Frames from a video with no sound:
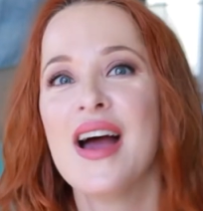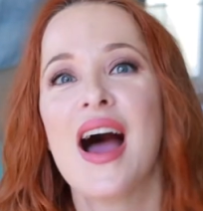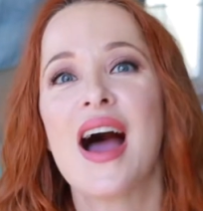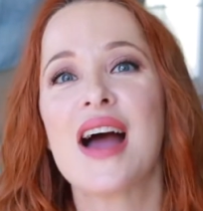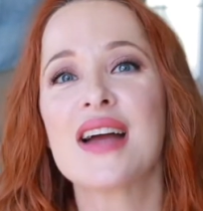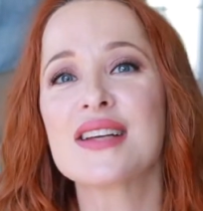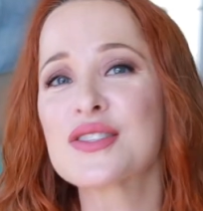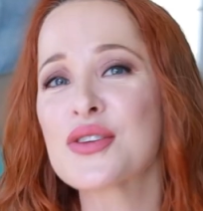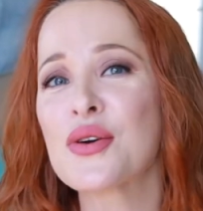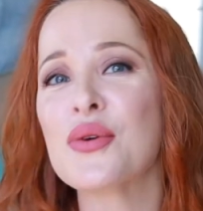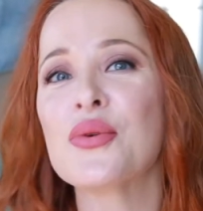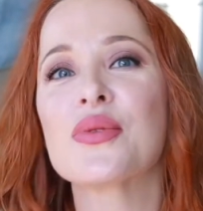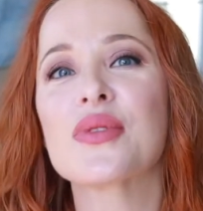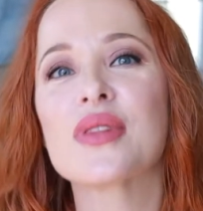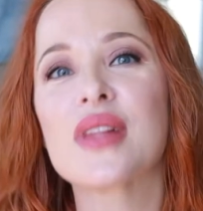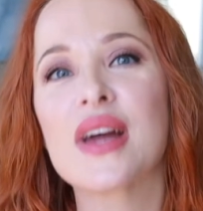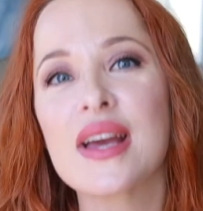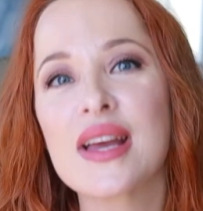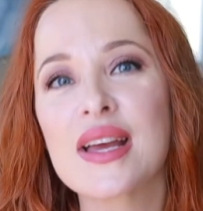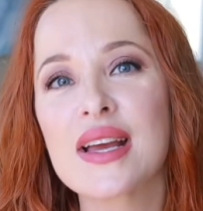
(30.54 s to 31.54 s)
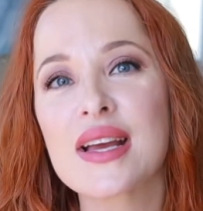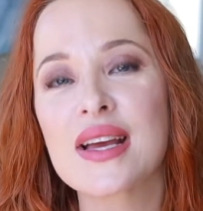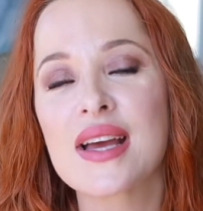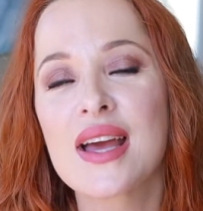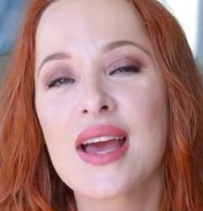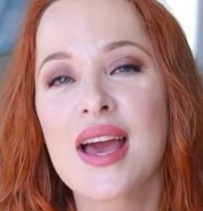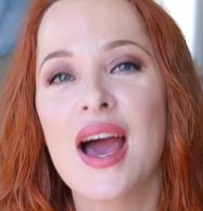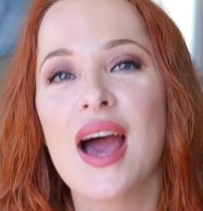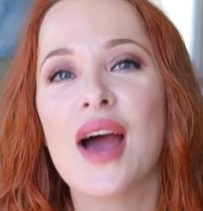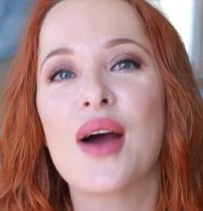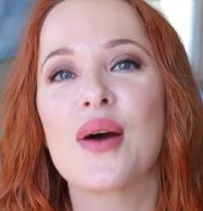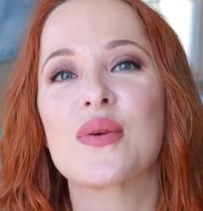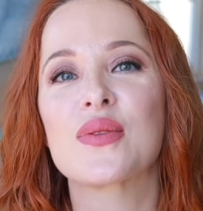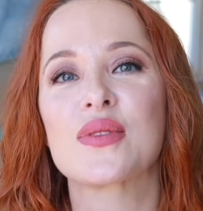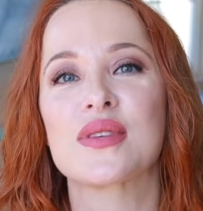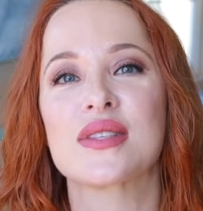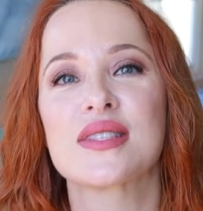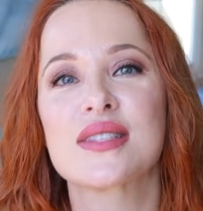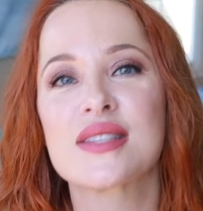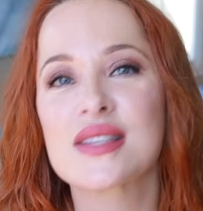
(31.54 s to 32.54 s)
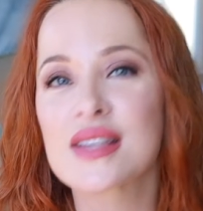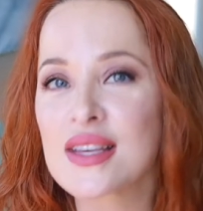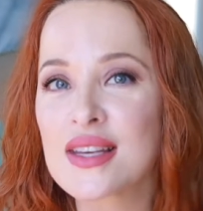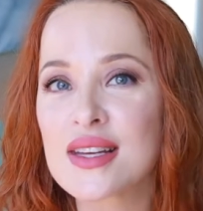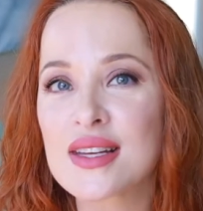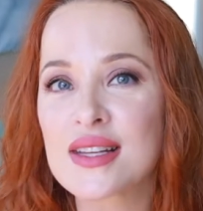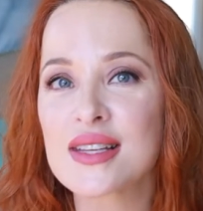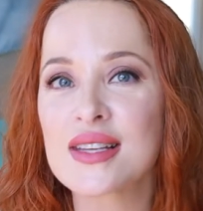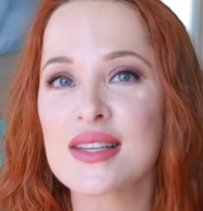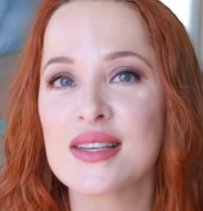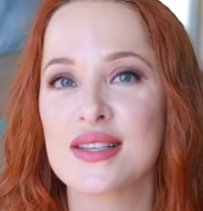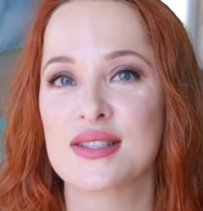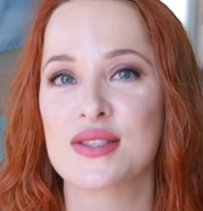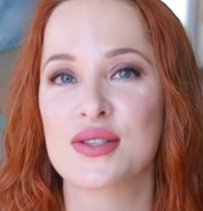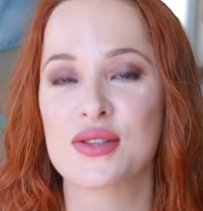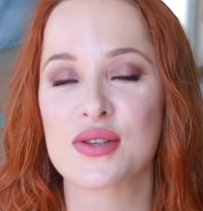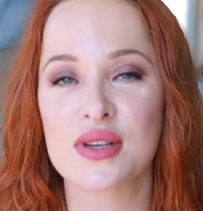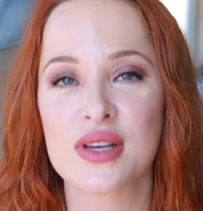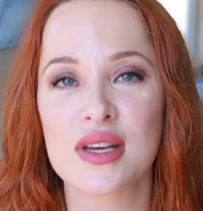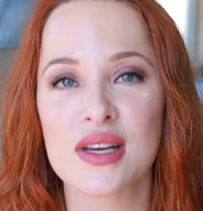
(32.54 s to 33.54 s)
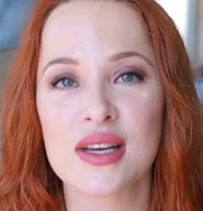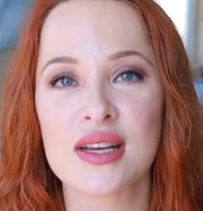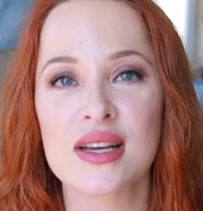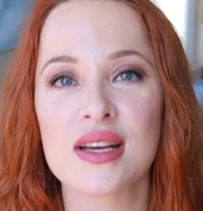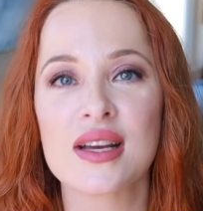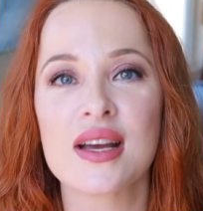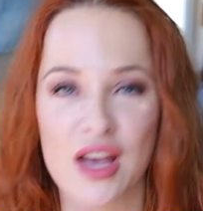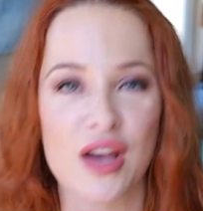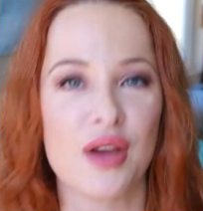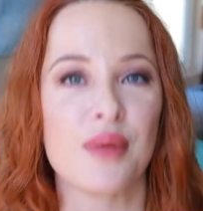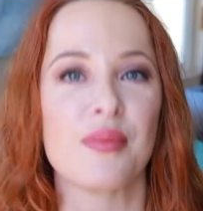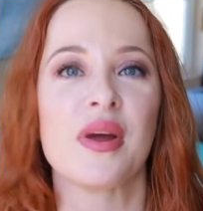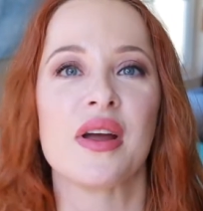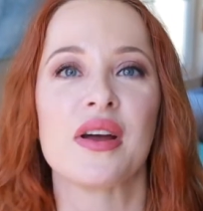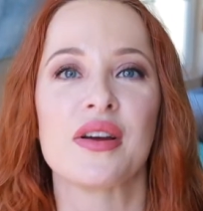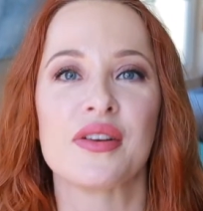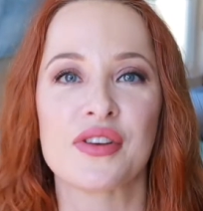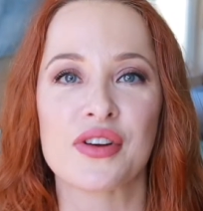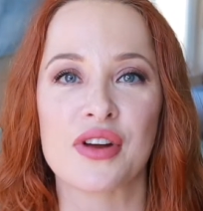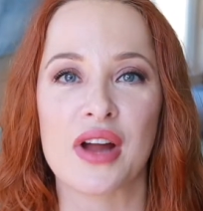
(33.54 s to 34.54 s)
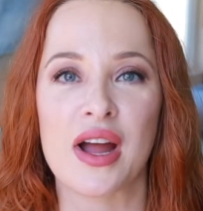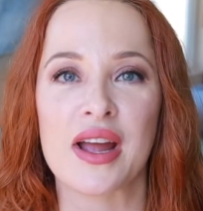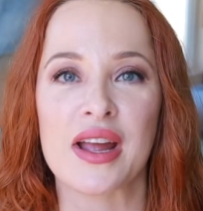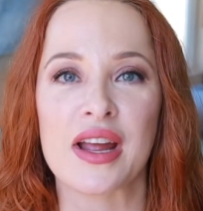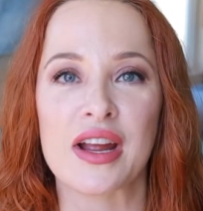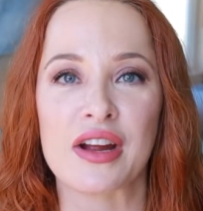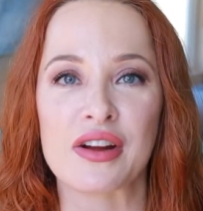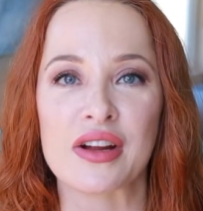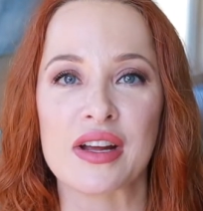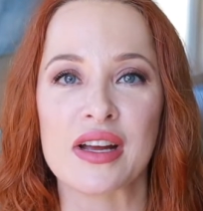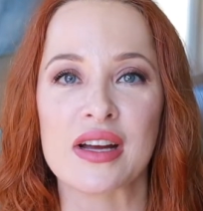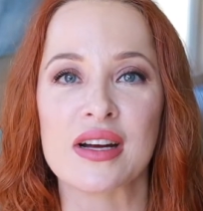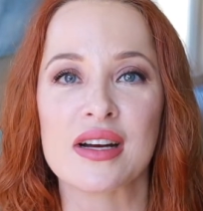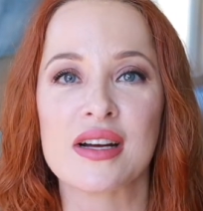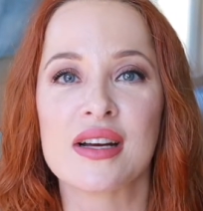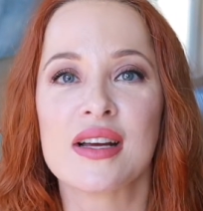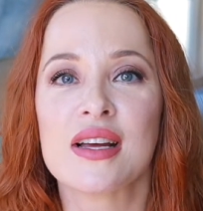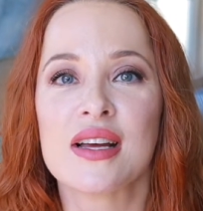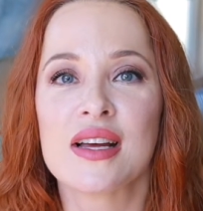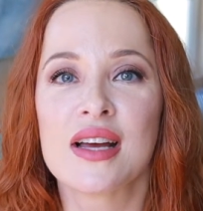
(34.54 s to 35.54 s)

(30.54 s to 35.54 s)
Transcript: I don't like how the skin is looking on my under eye area.